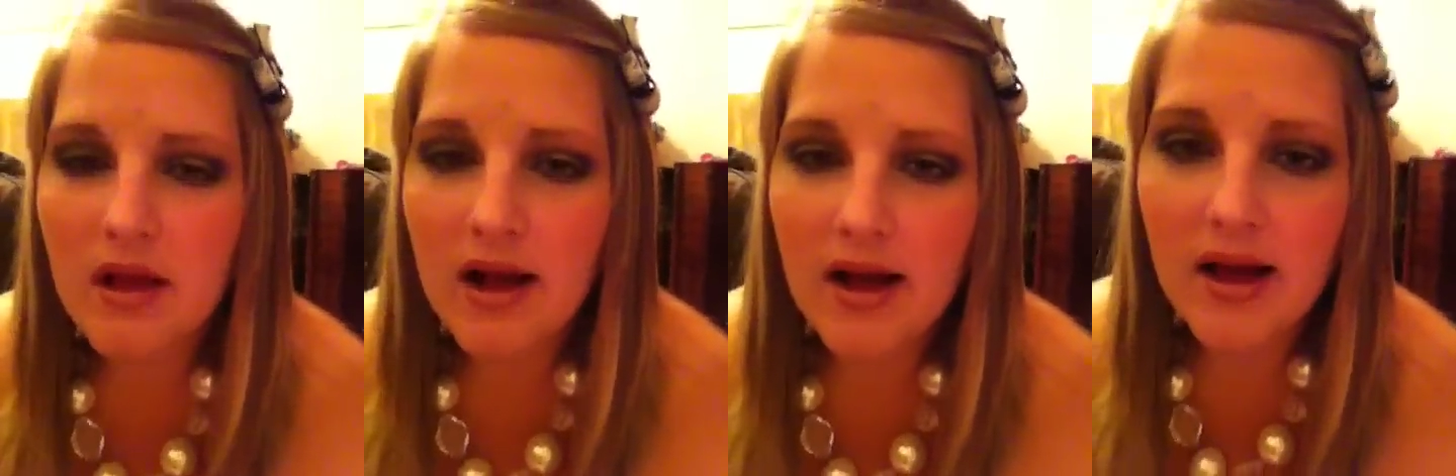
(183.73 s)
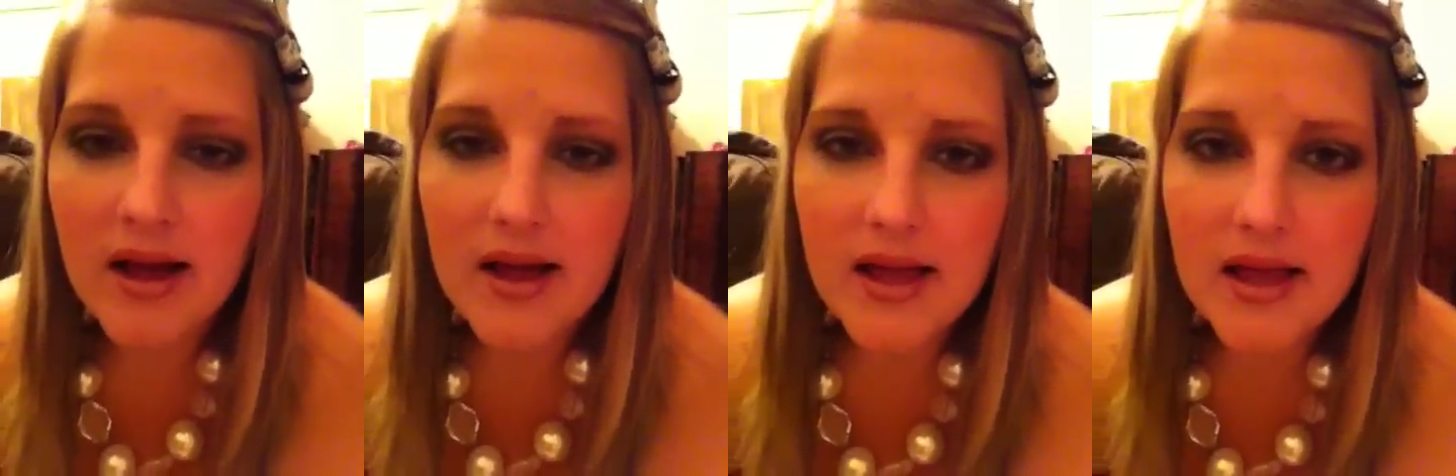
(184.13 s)

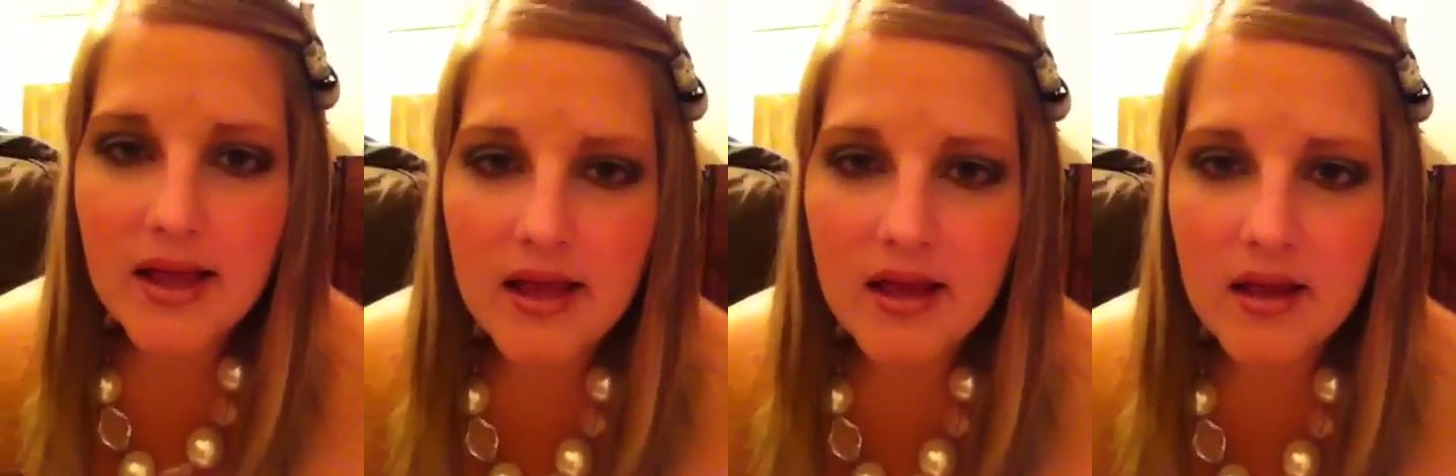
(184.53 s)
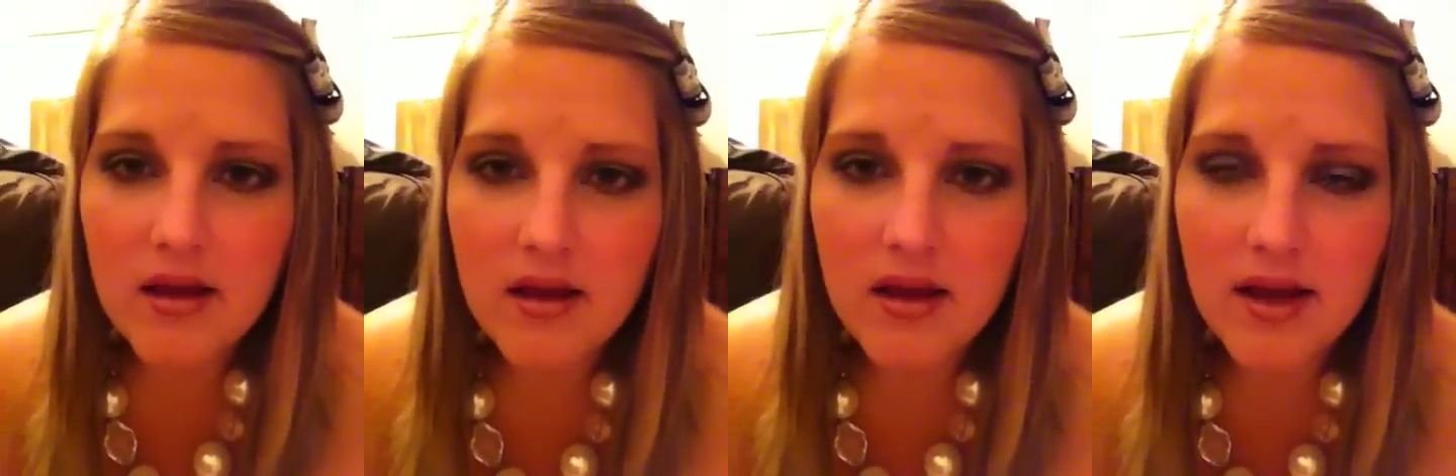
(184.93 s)
I
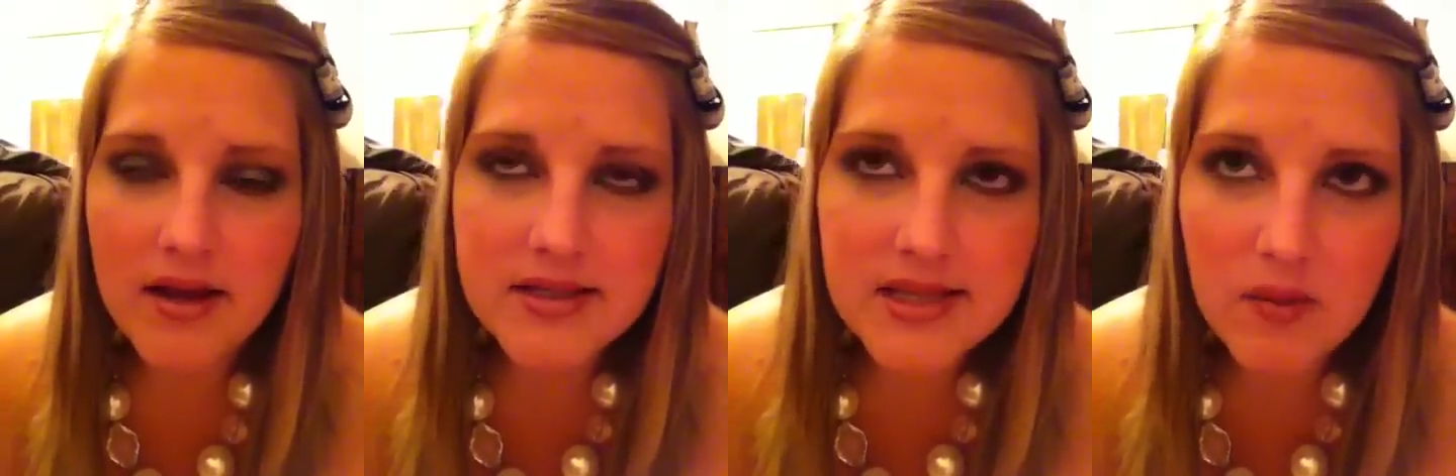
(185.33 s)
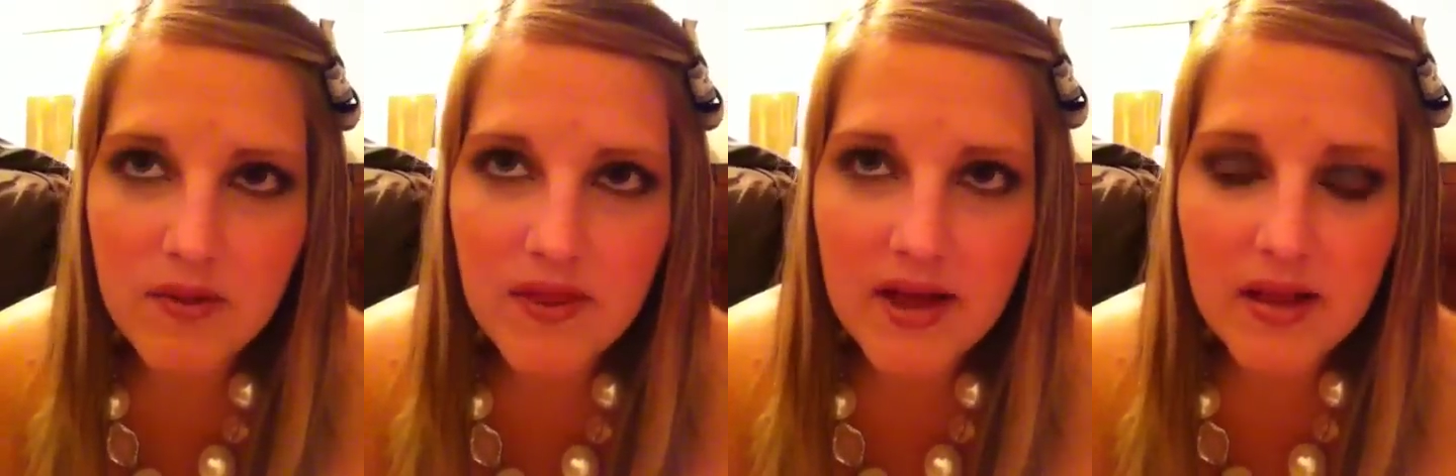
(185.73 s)
kind of dealt with
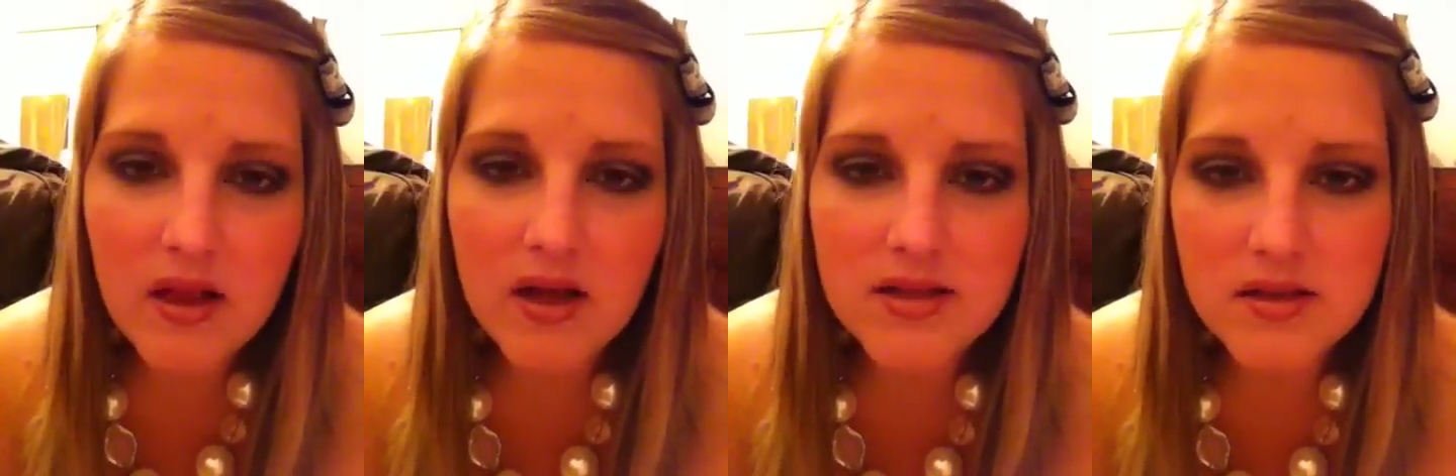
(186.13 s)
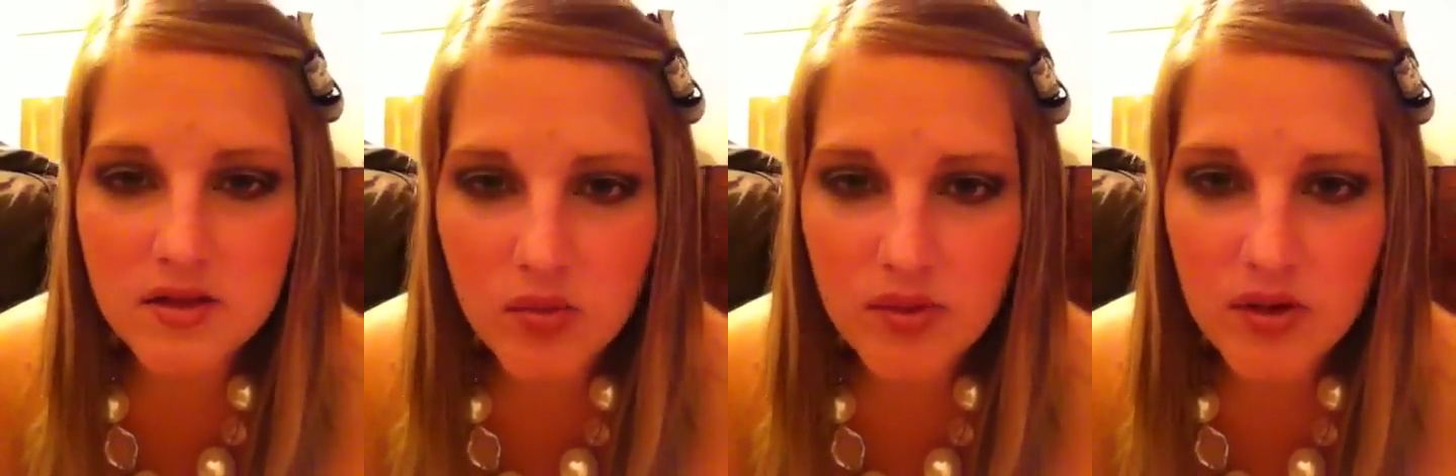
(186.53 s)
that, lost a
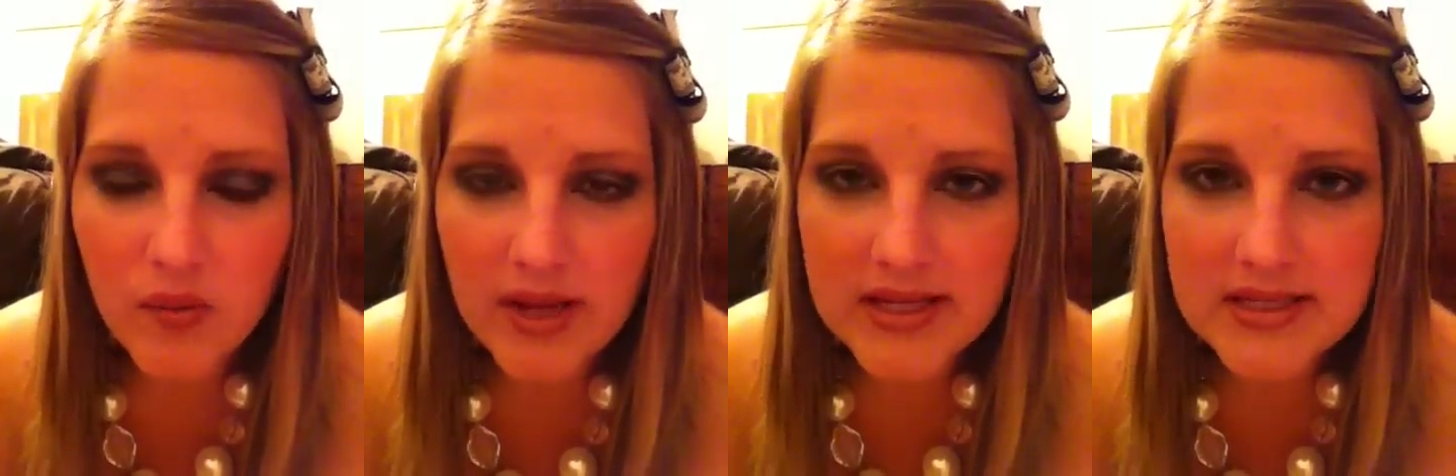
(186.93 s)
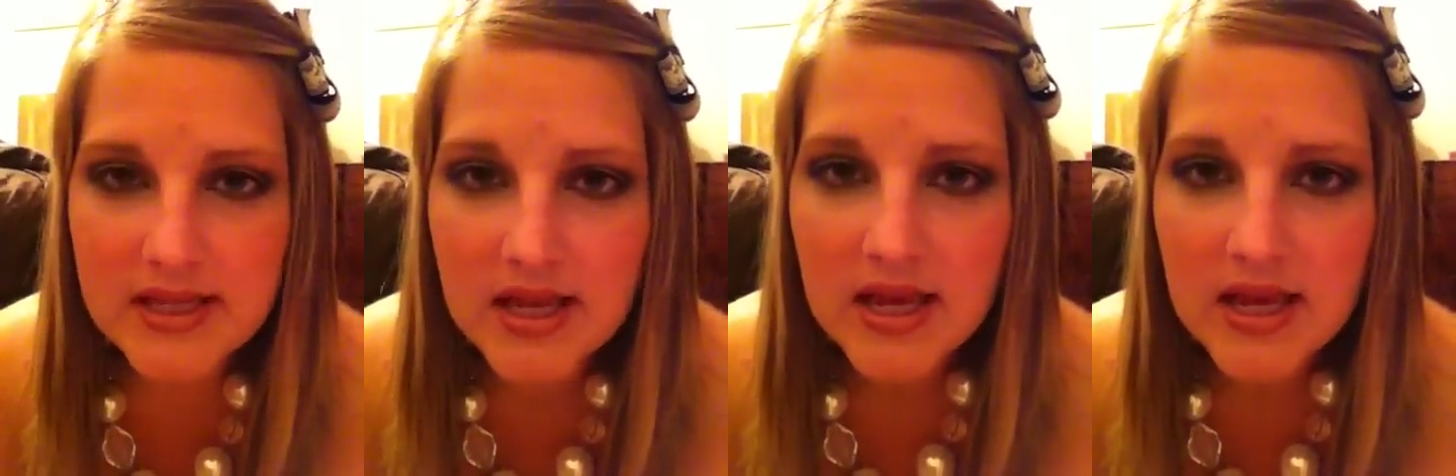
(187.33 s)
little bit of weight,